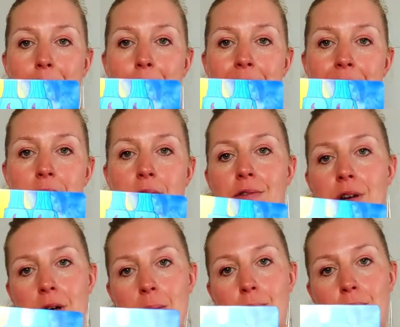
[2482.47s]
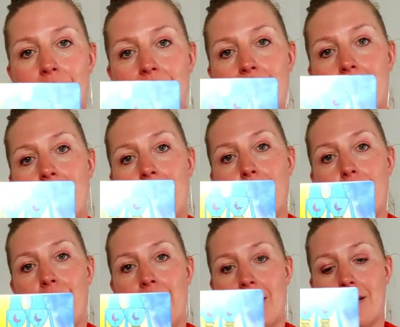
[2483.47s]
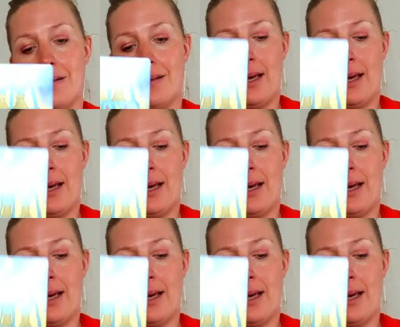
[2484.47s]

But it's a very positive thing.